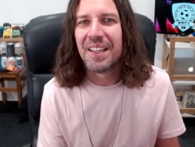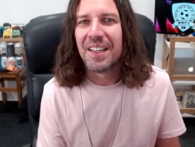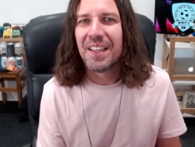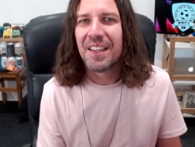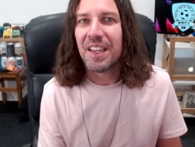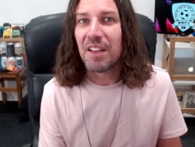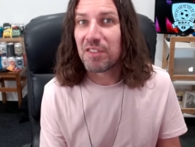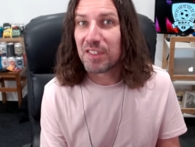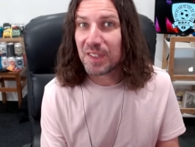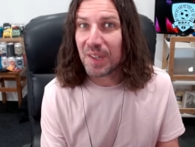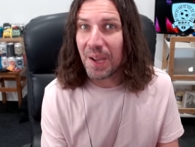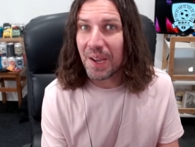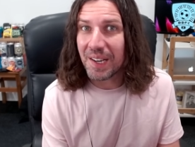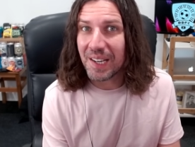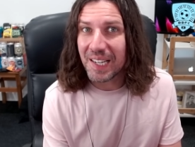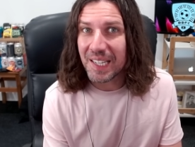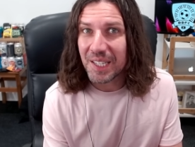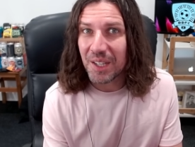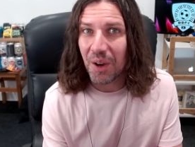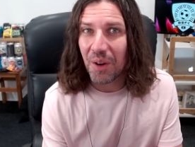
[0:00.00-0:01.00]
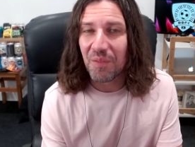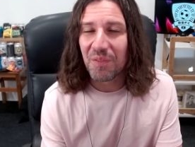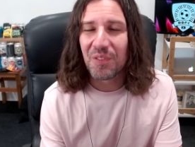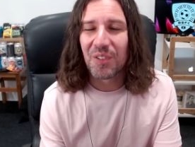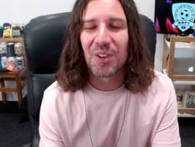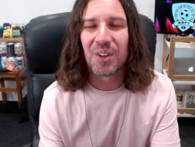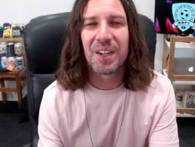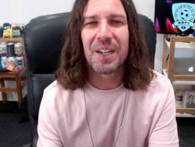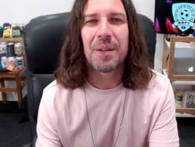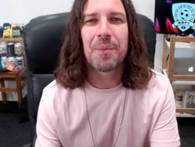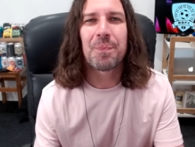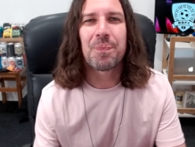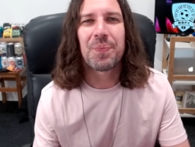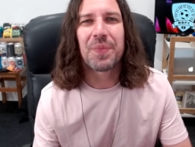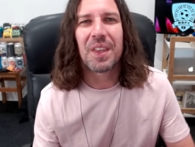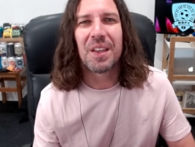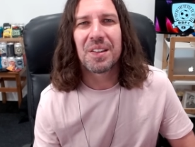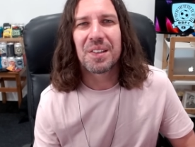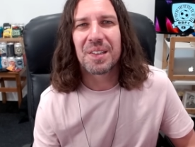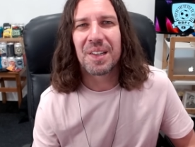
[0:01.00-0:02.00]
They've certainly gone for it
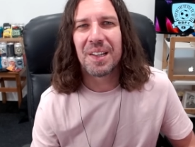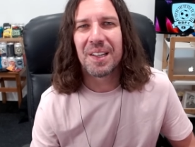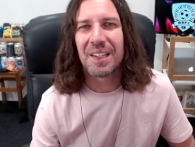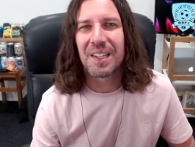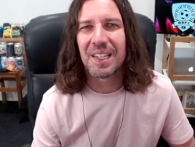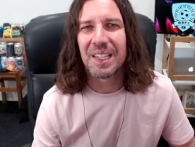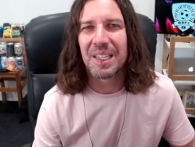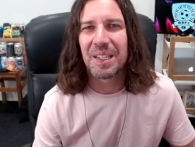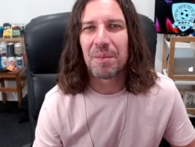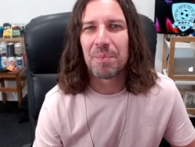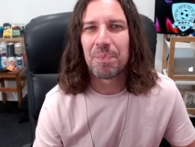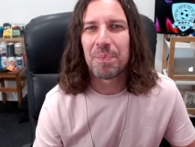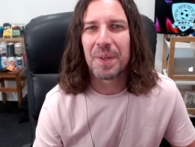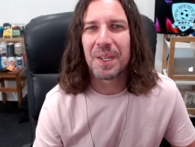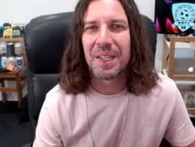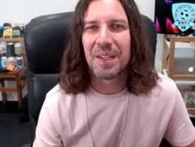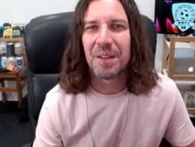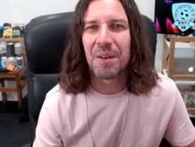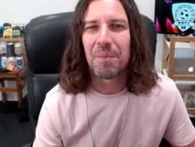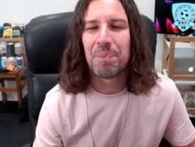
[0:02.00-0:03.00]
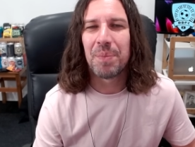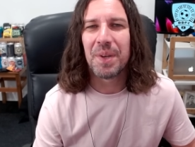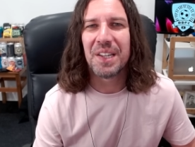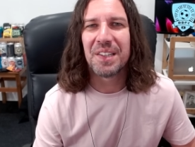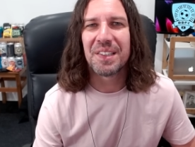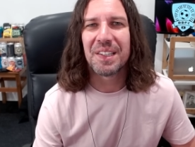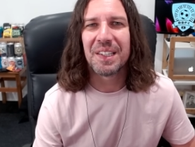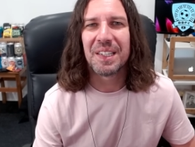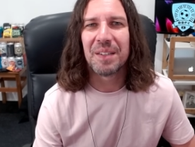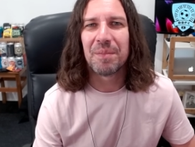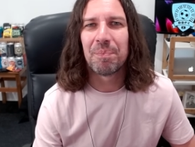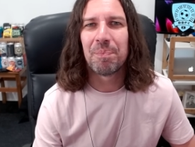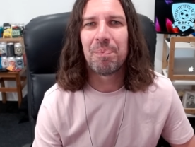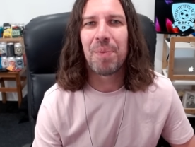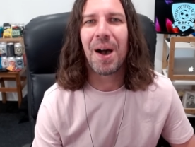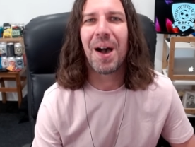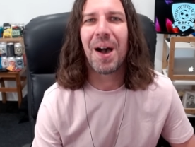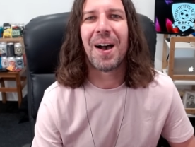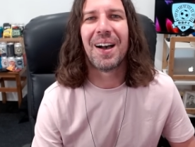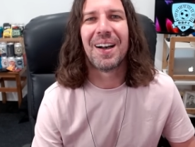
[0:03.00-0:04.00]
certainly been busy,
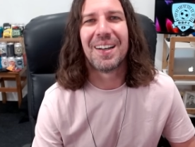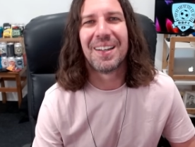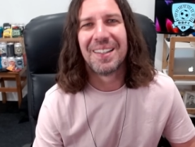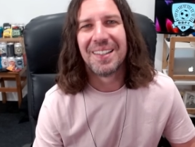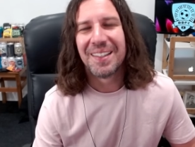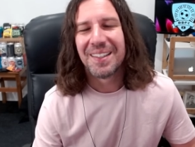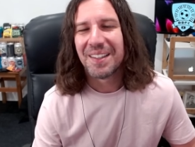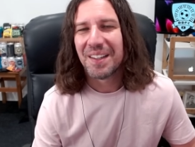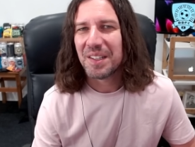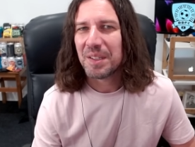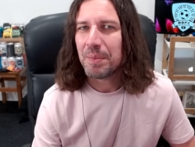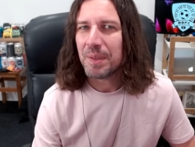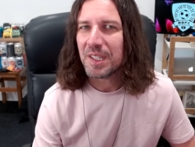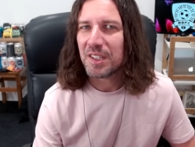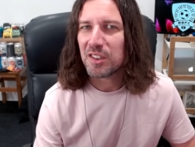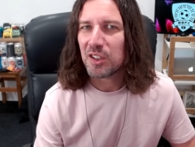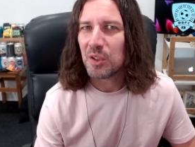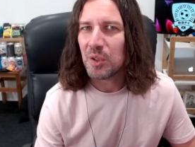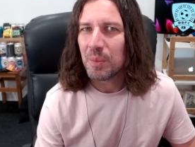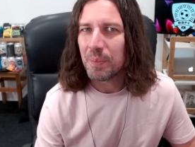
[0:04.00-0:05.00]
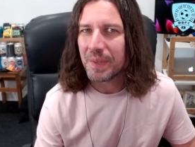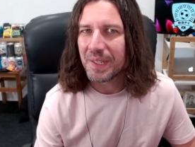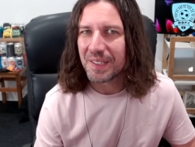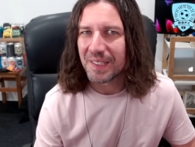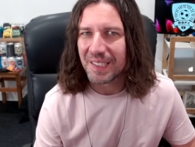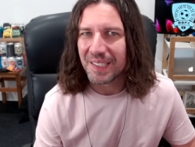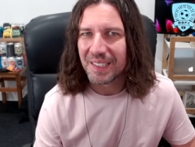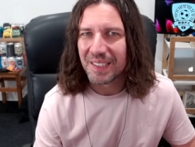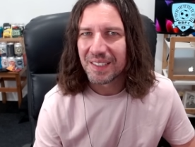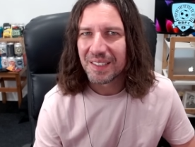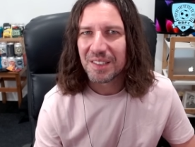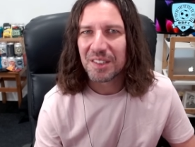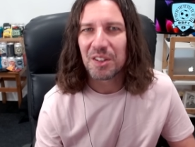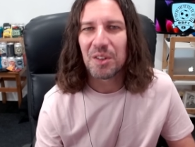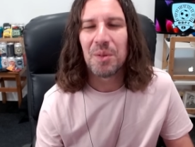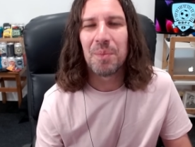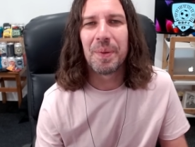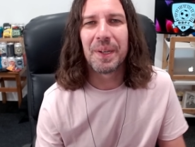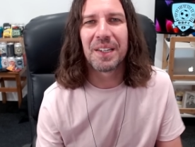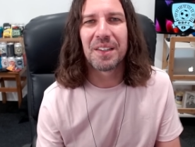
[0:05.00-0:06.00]
but has been too busy,
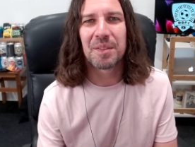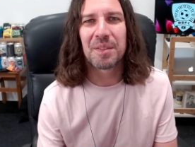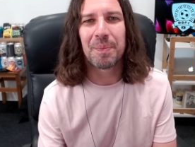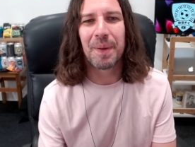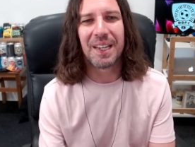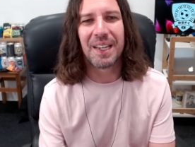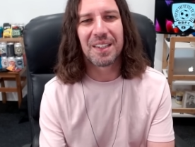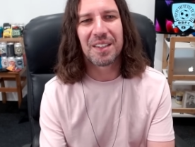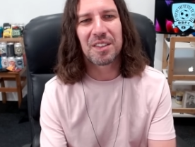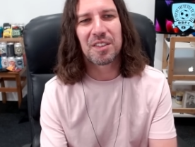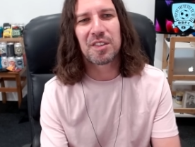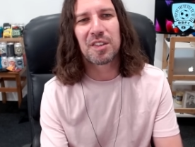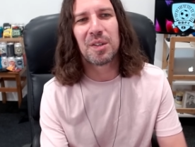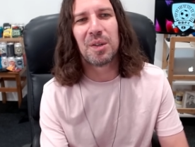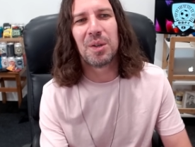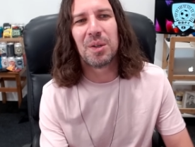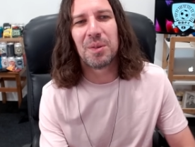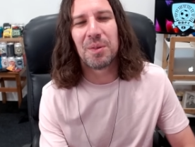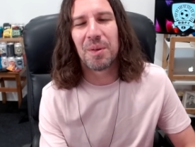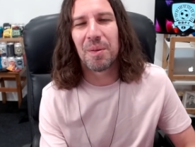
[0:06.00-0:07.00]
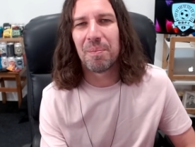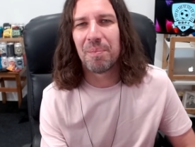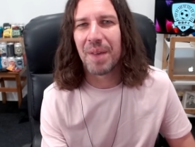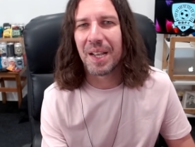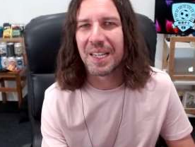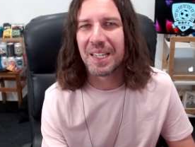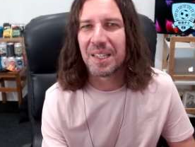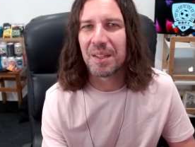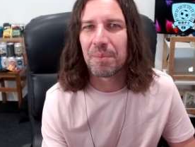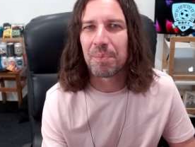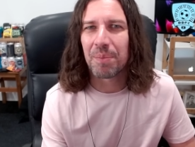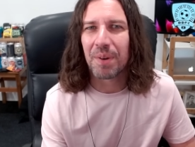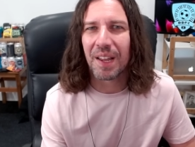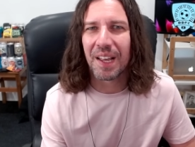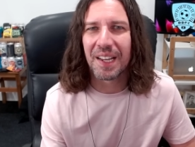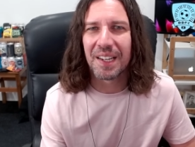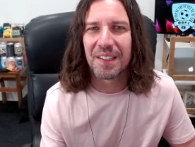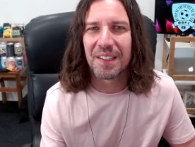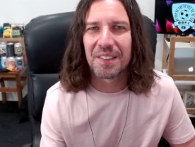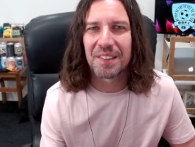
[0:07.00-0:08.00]
too big a spend, too many
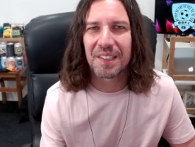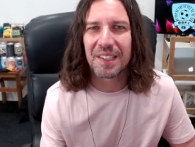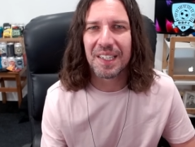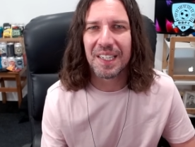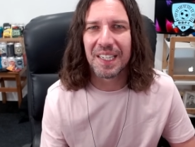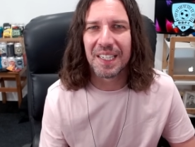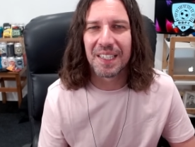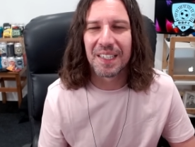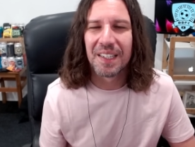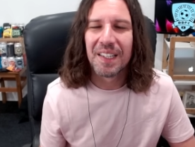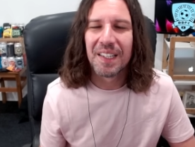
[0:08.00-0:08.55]
players in.